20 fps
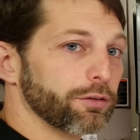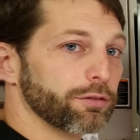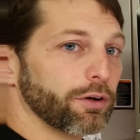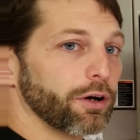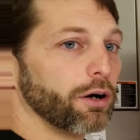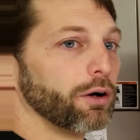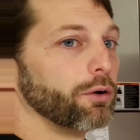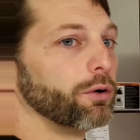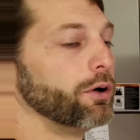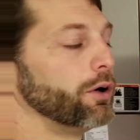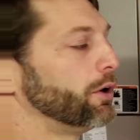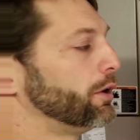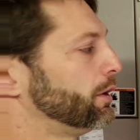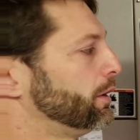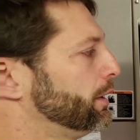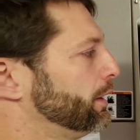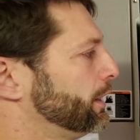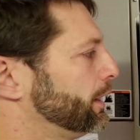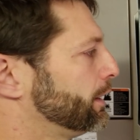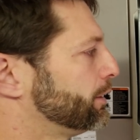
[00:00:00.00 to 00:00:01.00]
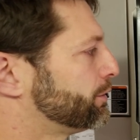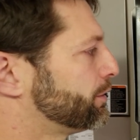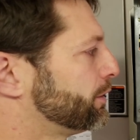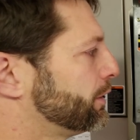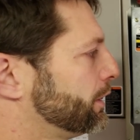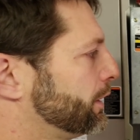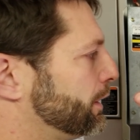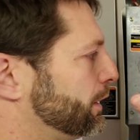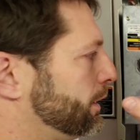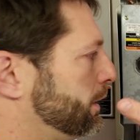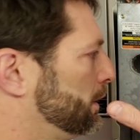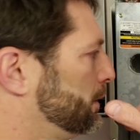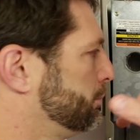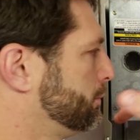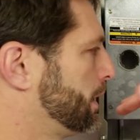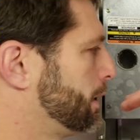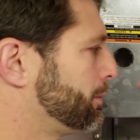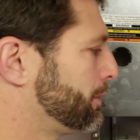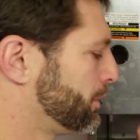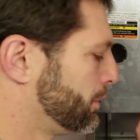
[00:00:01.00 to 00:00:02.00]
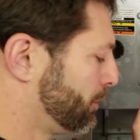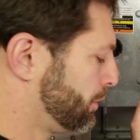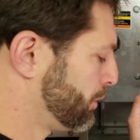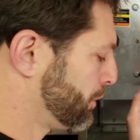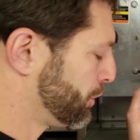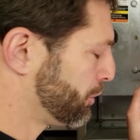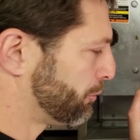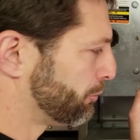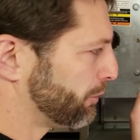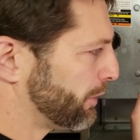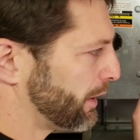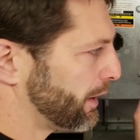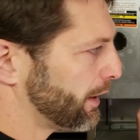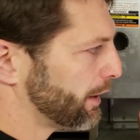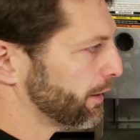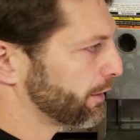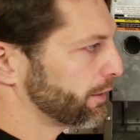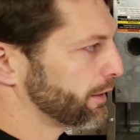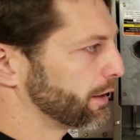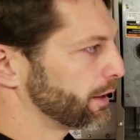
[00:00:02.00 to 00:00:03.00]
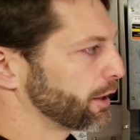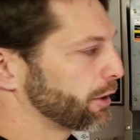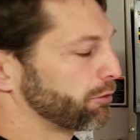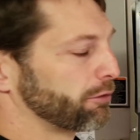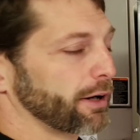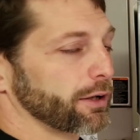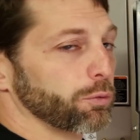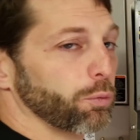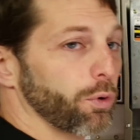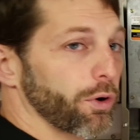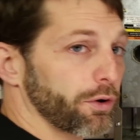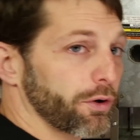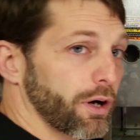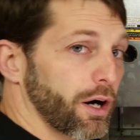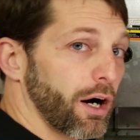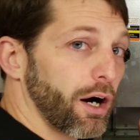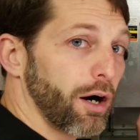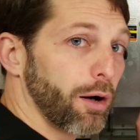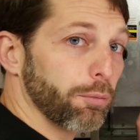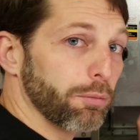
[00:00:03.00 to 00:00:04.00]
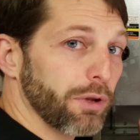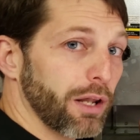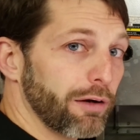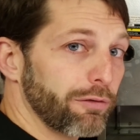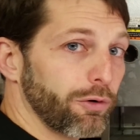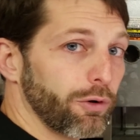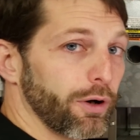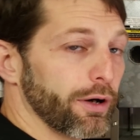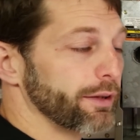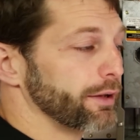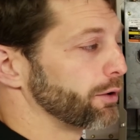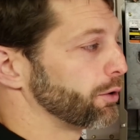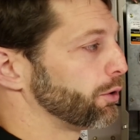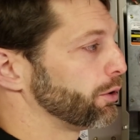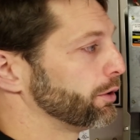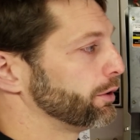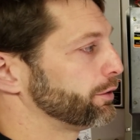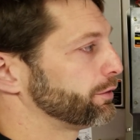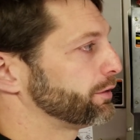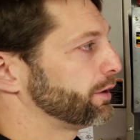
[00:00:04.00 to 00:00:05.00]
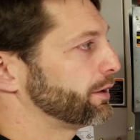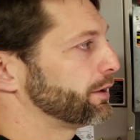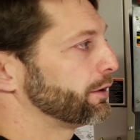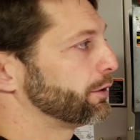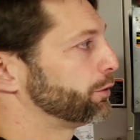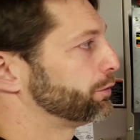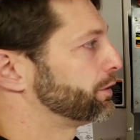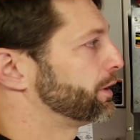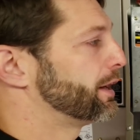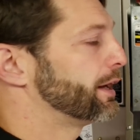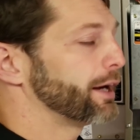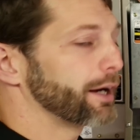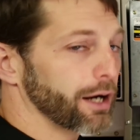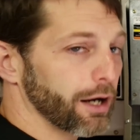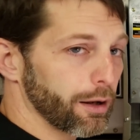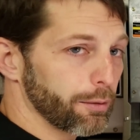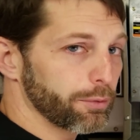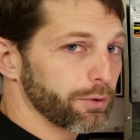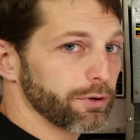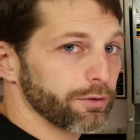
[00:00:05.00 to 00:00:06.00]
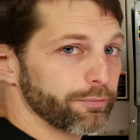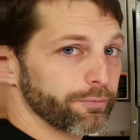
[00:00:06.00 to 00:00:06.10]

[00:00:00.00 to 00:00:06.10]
So it's maybe you're reading the correct water column level, and then all of a sudden there's a hiccup